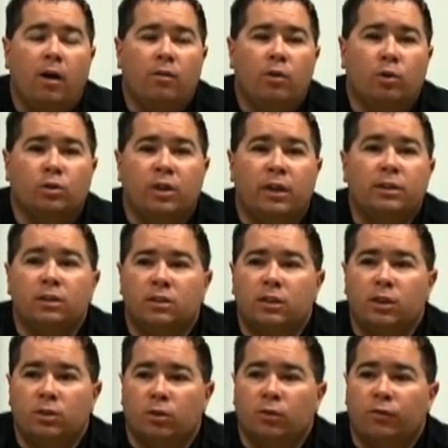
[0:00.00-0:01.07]
Those
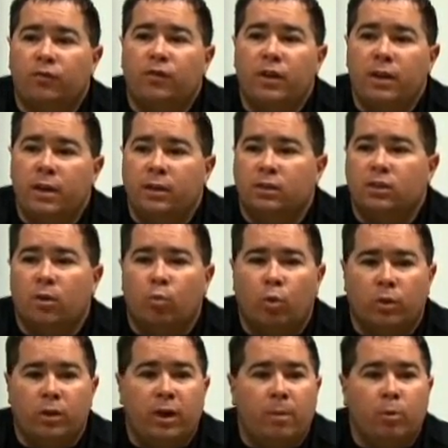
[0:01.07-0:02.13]
agencies are feeding somewhere
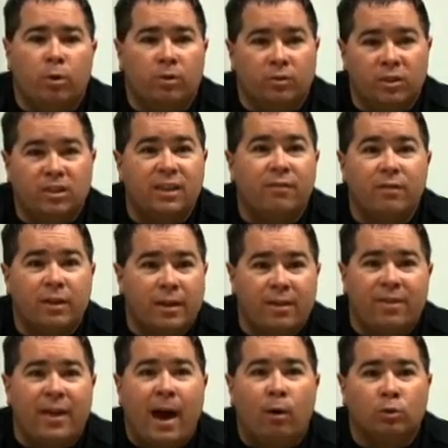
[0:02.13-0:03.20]
in the neighborhood of
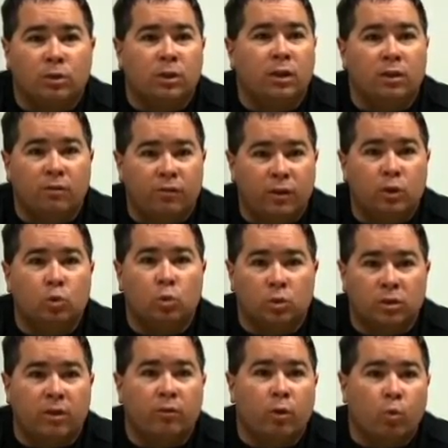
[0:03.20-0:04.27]
70,000
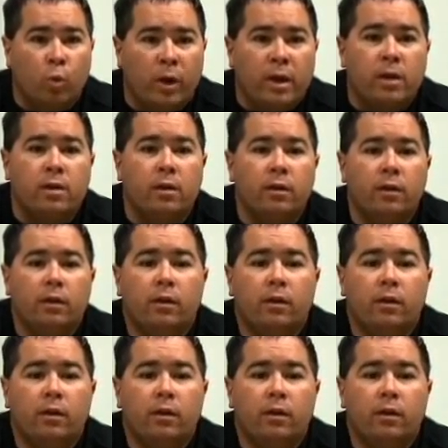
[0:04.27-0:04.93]
individuals every week.